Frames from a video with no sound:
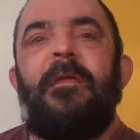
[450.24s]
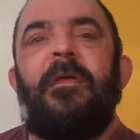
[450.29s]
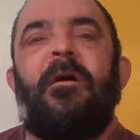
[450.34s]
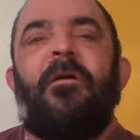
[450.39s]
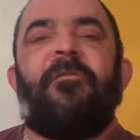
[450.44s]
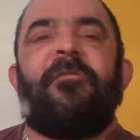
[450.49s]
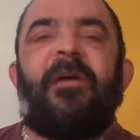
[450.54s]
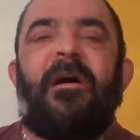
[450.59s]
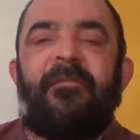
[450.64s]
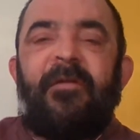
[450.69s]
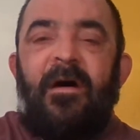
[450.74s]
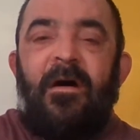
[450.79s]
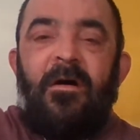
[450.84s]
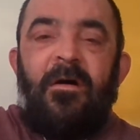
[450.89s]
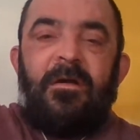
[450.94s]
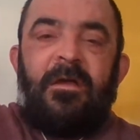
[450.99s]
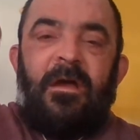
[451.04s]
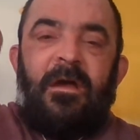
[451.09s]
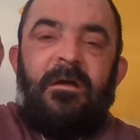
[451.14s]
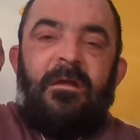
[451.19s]
Now, the fact that
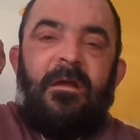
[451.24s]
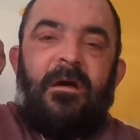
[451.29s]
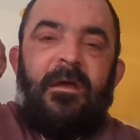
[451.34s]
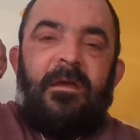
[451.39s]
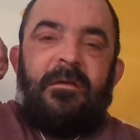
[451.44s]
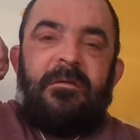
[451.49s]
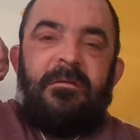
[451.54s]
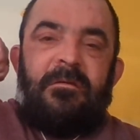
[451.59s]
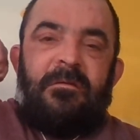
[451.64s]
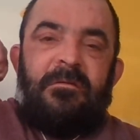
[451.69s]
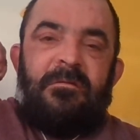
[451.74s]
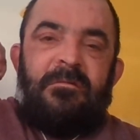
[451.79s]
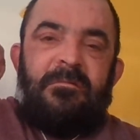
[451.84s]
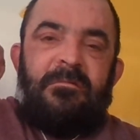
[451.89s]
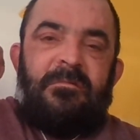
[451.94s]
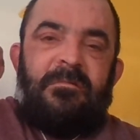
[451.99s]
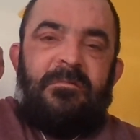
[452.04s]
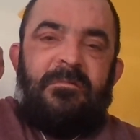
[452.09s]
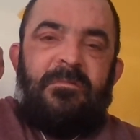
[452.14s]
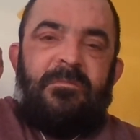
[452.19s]
I'll go like,
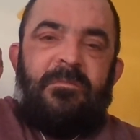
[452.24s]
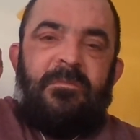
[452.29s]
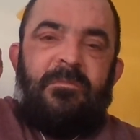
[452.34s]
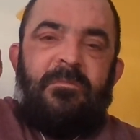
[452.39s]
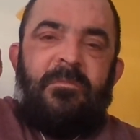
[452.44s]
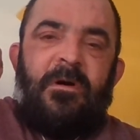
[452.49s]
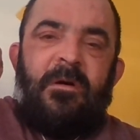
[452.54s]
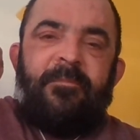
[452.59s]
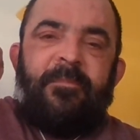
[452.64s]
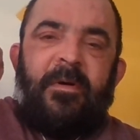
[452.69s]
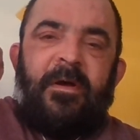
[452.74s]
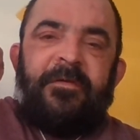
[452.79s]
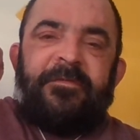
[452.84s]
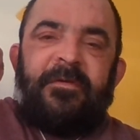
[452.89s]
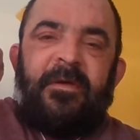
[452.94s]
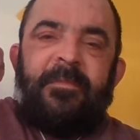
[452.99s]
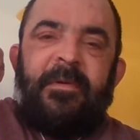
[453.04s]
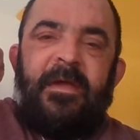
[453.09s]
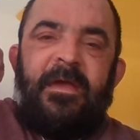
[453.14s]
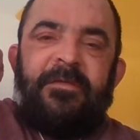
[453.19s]
my
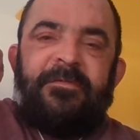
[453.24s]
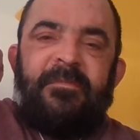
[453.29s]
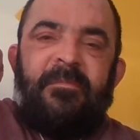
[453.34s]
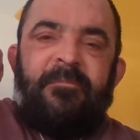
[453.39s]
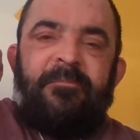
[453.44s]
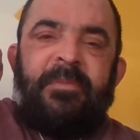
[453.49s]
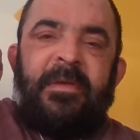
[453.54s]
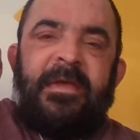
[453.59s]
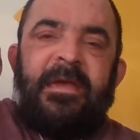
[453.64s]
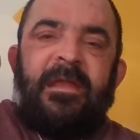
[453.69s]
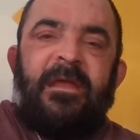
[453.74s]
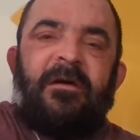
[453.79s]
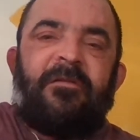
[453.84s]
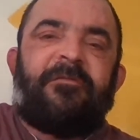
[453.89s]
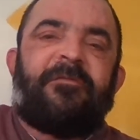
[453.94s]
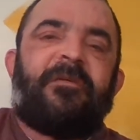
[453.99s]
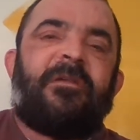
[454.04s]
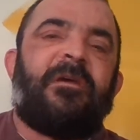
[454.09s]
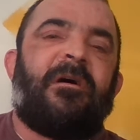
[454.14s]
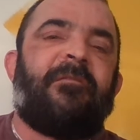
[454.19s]
bicep isn't big
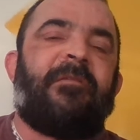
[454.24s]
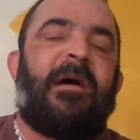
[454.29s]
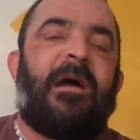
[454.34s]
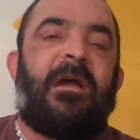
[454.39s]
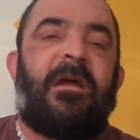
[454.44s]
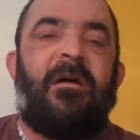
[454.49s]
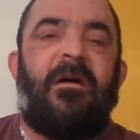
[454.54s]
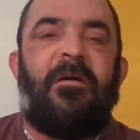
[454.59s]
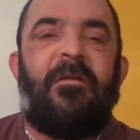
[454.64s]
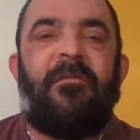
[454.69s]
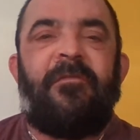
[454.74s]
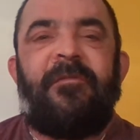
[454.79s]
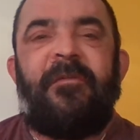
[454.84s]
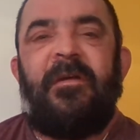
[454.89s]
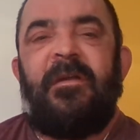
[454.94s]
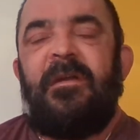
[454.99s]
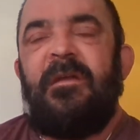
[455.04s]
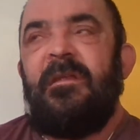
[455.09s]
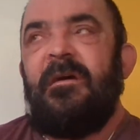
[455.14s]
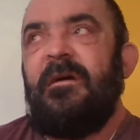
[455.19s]
enough, you know, that kind of
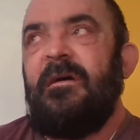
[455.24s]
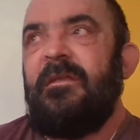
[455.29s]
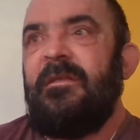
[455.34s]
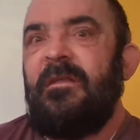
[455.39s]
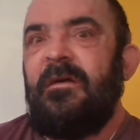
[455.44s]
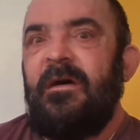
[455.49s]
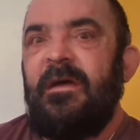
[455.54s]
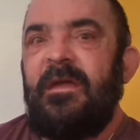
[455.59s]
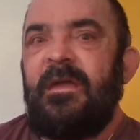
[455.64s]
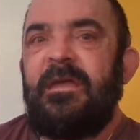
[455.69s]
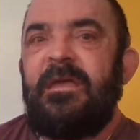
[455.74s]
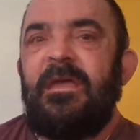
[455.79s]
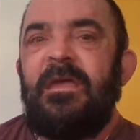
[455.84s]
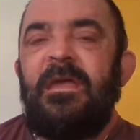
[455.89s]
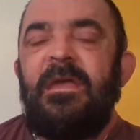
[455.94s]
thing, you know, and like,